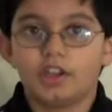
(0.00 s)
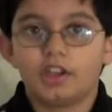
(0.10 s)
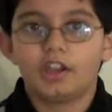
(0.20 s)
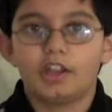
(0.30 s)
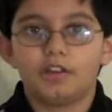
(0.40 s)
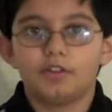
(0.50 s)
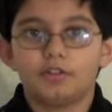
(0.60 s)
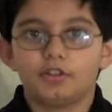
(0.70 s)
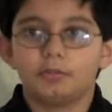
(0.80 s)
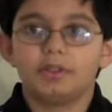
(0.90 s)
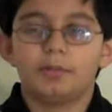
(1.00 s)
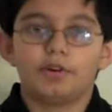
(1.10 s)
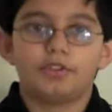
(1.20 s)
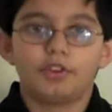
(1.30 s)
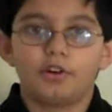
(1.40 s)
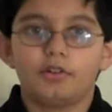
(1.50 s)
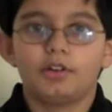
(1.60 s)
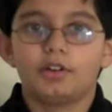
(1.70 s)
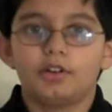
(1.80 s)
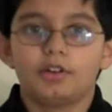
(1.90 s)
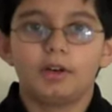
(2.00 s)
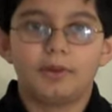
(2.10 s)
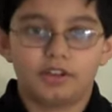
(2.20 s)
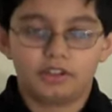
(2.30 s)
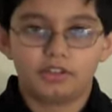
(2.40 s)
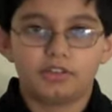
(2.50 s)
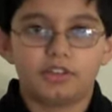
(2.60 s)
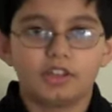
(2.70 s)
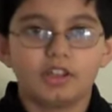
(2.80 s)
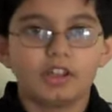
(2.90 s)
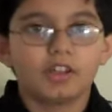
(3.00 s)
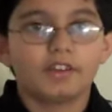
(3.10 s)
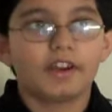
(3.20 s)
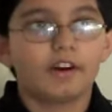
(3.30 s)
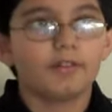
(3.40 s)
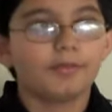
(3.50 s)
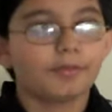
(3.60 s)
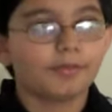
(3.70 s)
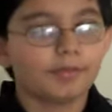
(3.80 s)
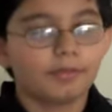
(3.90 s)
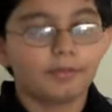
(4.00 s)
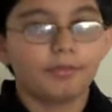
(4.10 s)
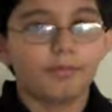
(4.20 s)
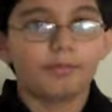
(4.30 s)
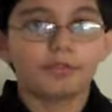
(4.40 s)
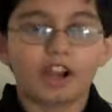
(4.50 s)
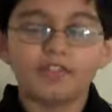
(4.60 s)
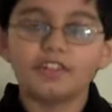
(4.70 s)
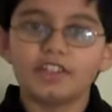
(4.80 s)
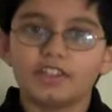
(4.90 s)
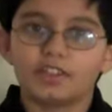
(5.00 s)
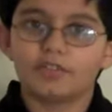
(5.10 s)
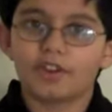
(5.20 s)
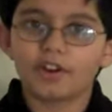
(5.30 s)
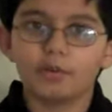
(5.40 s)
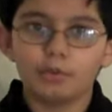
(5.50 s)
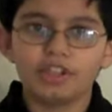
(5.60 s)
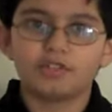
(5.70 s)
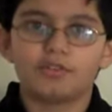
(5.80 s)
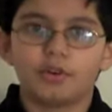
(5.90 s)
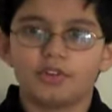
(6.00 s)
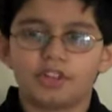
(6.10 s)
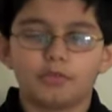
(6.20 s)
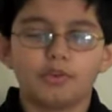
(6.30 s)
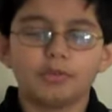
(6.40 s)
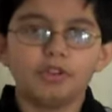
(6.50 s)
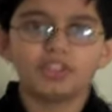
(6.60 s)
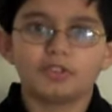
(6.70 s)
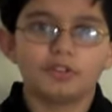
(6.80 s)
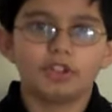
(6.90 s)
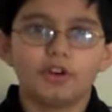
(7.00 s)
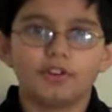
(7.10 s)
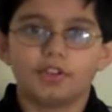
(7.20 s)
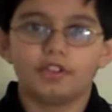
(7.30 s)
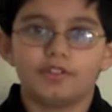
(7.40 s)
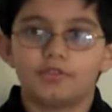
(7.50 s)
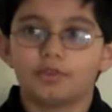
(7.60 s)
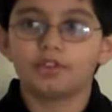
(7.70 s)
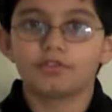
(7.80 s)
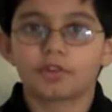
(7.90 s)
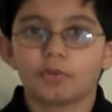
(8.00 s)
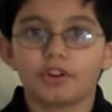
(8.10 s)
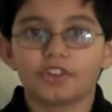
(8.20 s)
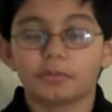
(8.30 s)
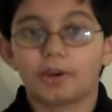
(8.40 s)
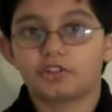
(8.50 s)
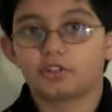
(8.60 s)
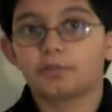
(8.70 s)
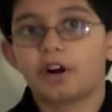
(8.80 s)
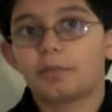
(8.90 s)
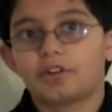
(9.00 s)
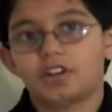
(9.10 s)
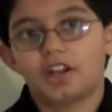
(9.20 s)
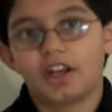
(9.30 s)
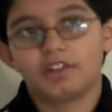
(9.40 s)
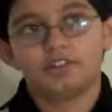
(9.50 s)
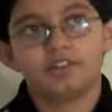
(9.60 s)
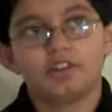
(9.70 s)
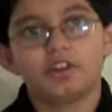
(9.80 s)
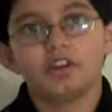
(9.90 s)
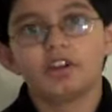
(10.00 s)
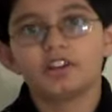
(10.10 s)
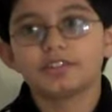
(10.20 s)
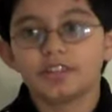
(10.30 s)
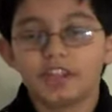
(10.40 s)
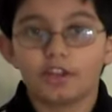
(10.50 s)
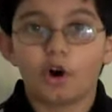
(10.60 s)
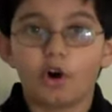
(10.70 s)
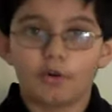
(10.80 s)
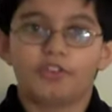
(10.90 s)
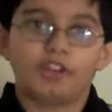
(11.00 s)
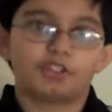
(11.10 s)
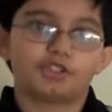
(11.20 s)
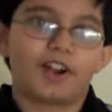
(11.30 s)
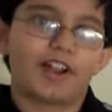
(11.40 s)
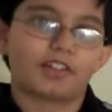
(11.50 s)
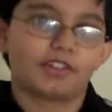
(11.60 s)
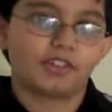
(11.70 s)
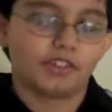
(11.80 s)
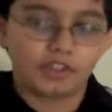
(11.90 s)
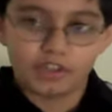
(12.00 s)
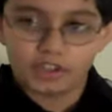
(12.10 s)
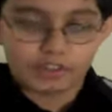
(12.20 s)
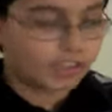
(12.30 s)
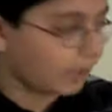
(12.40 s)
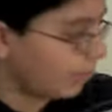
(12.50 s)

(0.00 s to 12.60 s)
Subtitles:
and you and me both know about it. Now, gravity is a very weak force. Like, we wouldn't even notice it if it weren't for one special property it has. It always attracts. Now let me